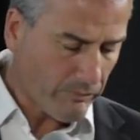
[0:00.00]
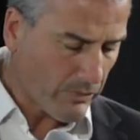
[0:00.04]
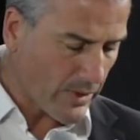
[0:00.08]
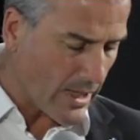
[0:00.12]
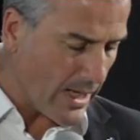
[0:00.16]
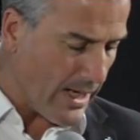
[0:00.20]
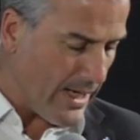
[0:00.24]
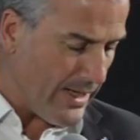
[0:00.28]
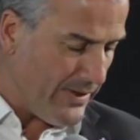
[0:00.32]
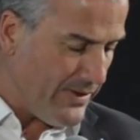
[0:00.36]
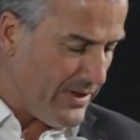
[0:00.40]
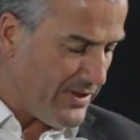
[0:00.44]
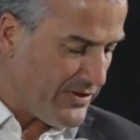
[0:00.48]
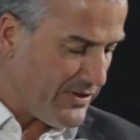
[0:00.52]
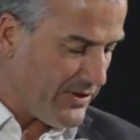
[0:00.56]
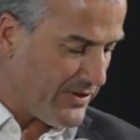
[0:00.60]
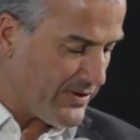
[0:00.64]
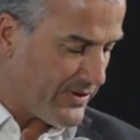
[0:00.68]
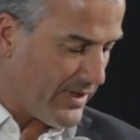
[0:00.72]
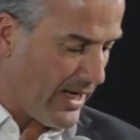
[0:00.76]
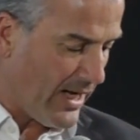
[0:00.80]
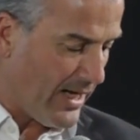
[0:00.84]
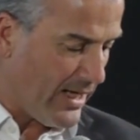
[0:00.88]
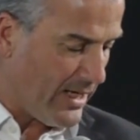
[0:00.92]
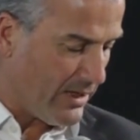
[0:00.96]
And this is
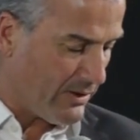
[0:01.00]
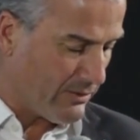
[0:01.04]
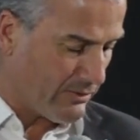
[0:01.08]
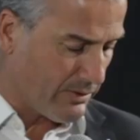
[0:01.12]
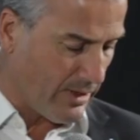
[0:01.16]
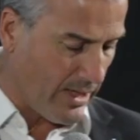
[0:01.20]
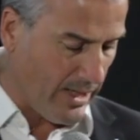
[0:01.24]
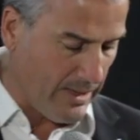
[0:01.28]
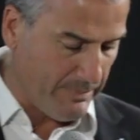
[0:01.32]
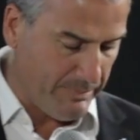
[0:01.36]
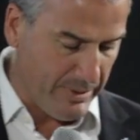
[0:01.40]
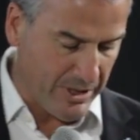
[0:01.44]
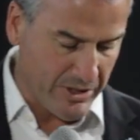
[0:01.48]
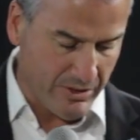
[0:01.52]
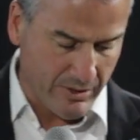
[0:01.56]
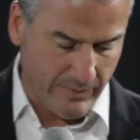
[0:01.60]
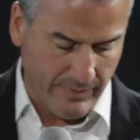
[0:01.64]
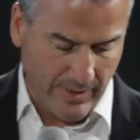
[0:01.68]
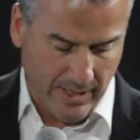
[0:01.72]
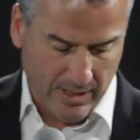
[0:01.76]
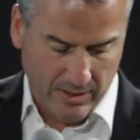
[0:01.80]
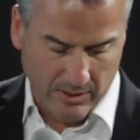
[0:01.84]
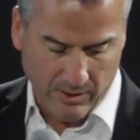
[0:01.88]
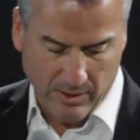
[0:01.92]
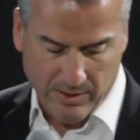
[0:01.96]
a picture of our
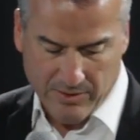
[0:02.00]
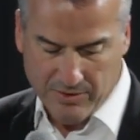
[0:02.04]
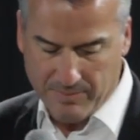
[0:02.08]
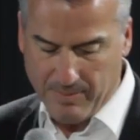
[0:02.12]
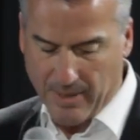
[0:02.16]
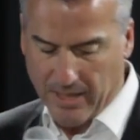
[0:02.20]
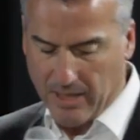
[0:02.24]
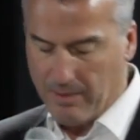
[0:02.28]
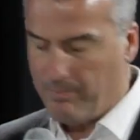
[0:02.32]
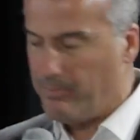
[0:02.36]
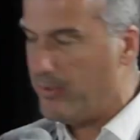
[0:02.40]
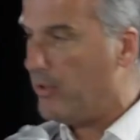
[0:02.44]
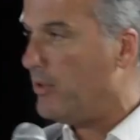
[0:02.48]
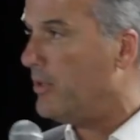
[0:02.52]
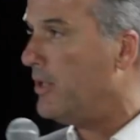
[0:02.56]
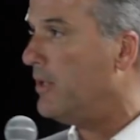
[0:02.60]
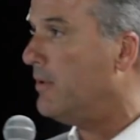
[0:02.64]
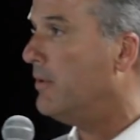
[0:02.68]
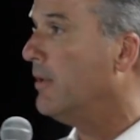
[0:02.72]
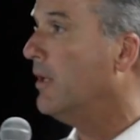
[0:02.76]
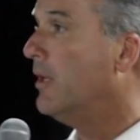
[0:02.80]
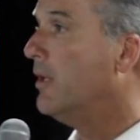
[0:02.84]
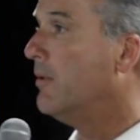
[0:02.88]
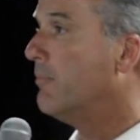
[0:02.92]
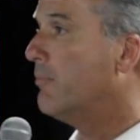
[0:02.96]
clients making beauty
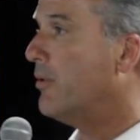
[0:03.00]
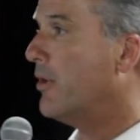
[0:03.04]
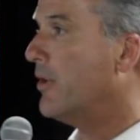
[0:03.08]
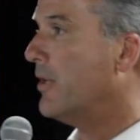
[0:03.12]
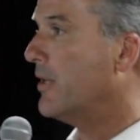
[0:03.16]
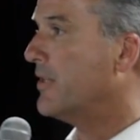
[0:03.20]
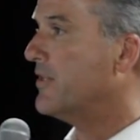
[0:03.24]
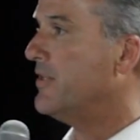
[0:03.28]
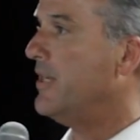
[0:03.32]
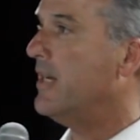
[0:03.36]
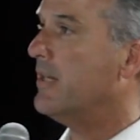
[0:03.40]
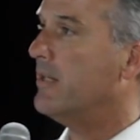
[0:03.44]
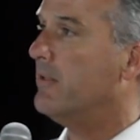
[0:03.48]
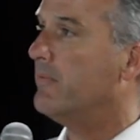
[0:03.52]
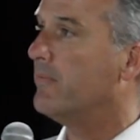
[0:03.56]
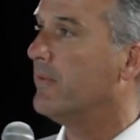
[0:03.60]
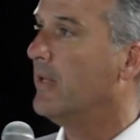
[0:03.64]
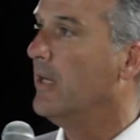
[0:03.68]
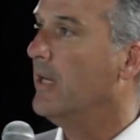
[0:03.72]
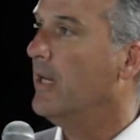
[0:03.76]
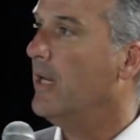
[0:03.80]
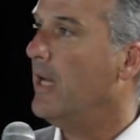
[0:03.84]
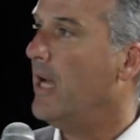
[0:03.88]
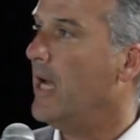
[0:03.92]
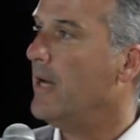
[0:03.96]
products out of
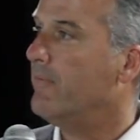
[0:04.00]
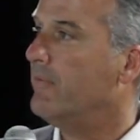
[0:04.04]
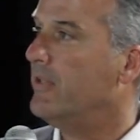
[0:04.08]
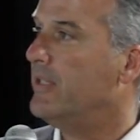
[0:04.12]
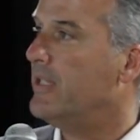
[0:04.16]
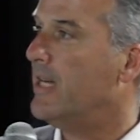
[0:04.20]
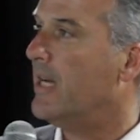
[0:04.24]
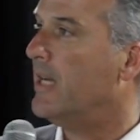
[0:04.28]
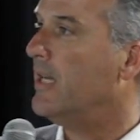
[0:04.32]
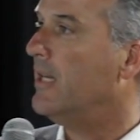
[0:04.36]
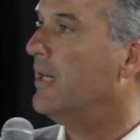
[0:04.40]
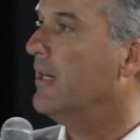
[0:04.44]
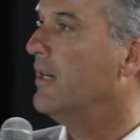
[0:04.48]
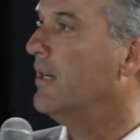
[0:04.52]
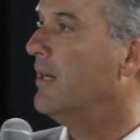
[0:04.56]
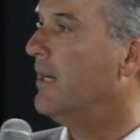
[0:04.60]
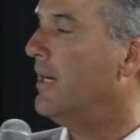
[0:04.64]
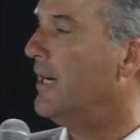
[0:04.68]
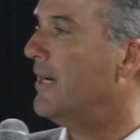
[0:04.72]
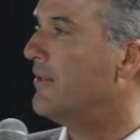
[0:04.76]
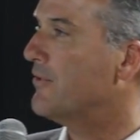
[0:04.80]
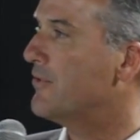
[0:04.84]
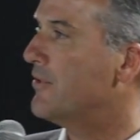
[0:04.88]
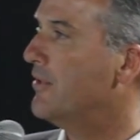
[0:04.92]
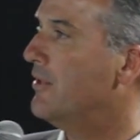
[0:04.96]
everyday
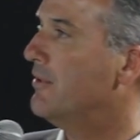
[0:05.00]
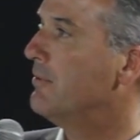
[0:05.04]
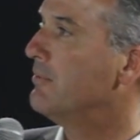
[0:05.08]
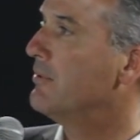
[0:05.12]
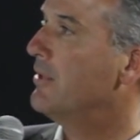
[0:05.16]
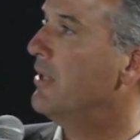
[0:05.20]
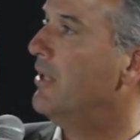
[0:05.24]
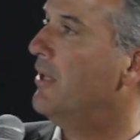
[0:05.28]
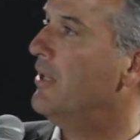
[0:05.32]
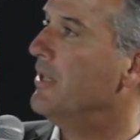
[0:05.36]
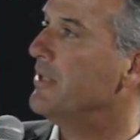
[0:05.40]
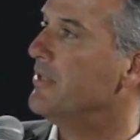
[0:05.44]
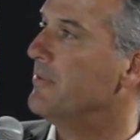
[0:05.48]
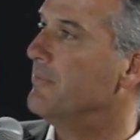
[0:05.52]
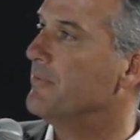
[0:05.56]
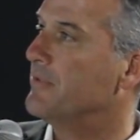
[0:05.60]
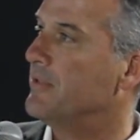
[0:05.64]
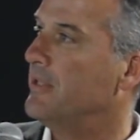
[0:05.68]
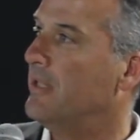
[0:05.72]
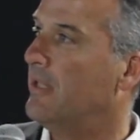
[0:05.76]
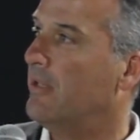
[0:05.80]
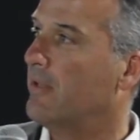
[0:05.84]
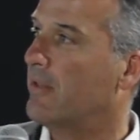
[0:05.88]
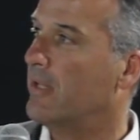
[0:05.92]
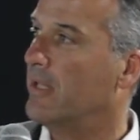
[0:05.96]
household items. And
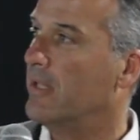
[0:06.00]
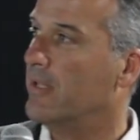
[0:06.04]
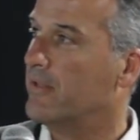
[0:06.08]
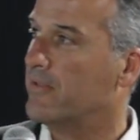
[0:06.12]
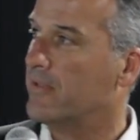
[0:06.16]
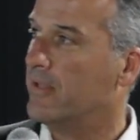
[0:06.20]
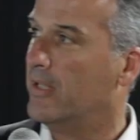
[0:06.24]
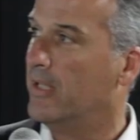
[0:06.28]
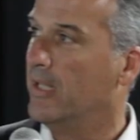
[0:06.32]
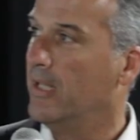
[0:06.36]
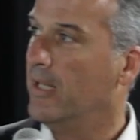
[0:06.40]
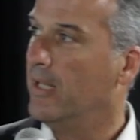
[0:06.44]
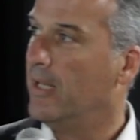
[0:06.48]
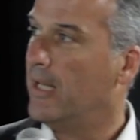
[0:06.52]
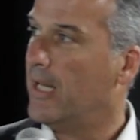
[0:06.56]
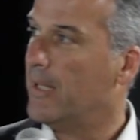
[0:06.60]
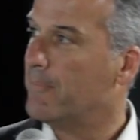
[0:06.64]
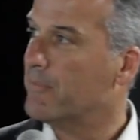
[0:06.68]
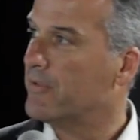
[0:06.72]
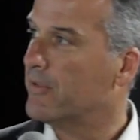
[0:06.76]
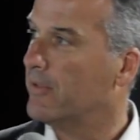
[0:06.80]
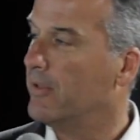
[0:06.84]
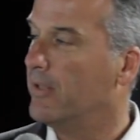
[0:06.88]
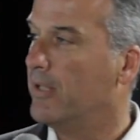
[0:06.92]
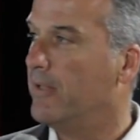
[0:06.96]
I think that's an
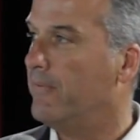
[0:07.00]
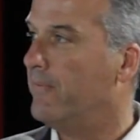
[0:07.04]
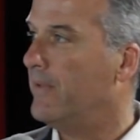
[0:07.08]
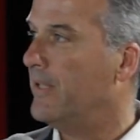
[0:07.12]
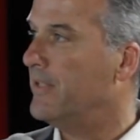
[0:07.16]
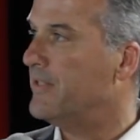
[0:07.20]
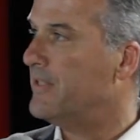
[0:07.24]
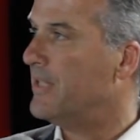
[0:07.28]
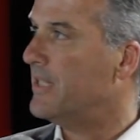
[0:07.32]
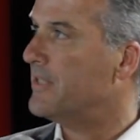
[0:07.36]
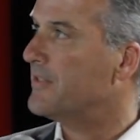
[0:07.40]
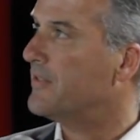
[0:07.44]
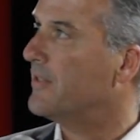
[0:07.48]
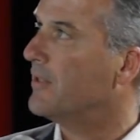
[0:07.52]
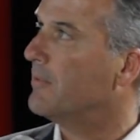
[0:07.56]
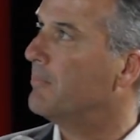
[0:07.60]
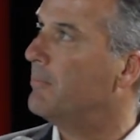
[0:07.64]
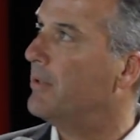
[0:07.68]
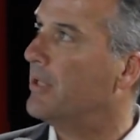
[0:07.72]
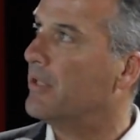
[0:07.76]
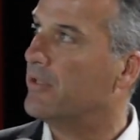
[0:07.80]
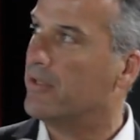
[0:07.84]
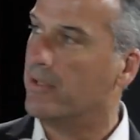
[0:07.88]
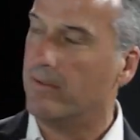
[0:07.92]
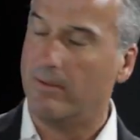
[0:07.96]
absolutely fantastic
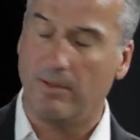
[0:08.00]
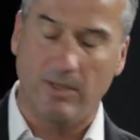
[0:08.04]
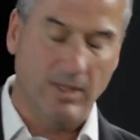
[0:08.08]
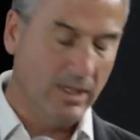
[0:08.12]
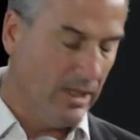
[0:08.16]
picture.